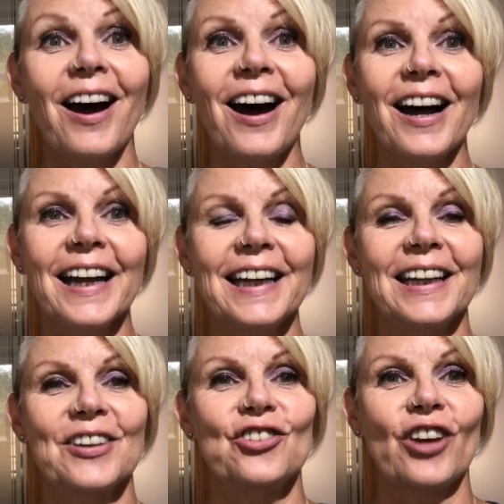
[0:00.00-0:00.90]
Hi,
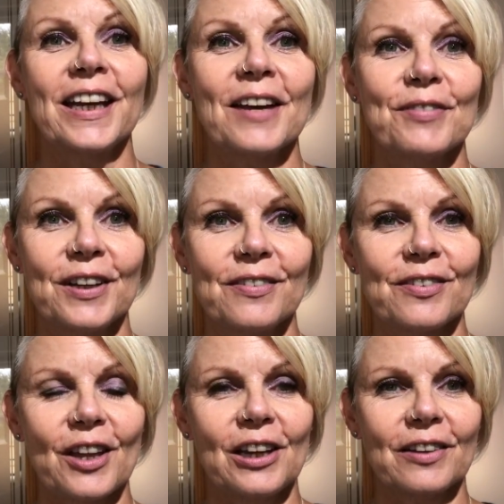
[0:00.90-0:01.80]
Jane
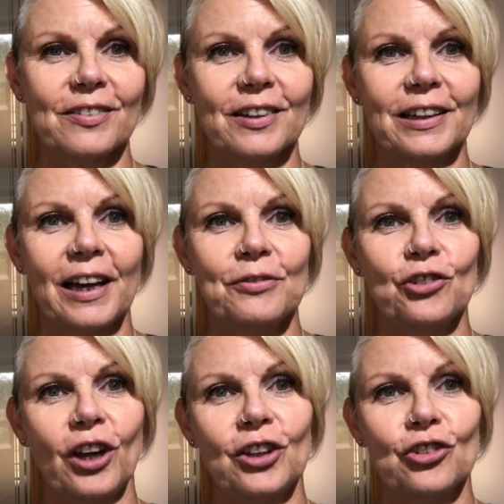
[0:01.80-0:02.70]
Evans, the Lasting Life
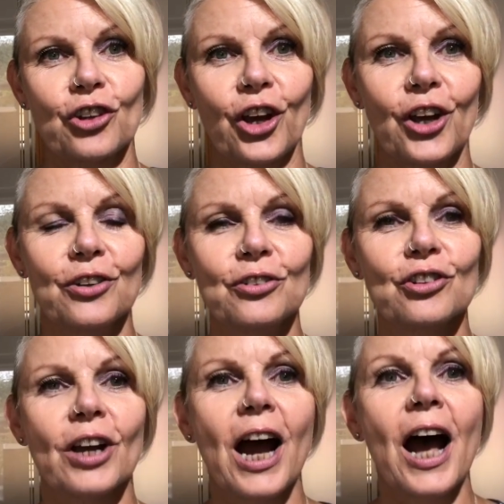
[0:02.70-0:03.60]
Change
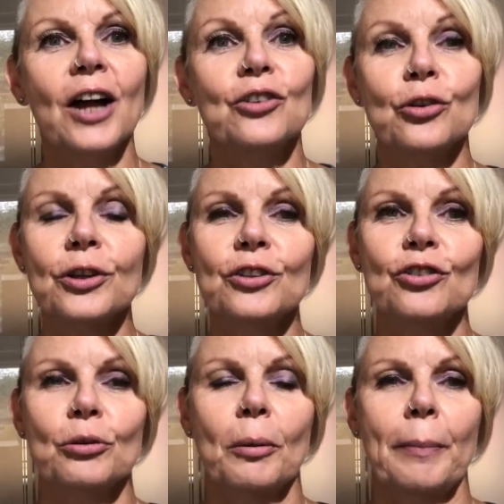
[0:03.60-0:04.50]
Coach, talking
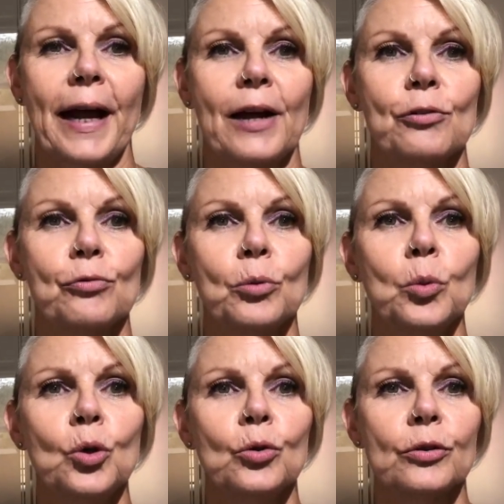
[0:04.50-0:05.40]
to you about
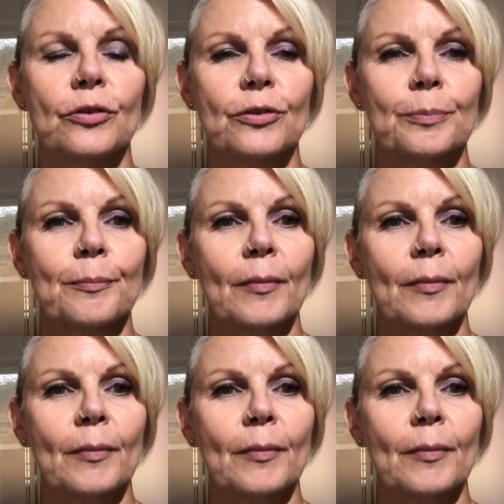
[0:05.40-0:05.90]
rewards.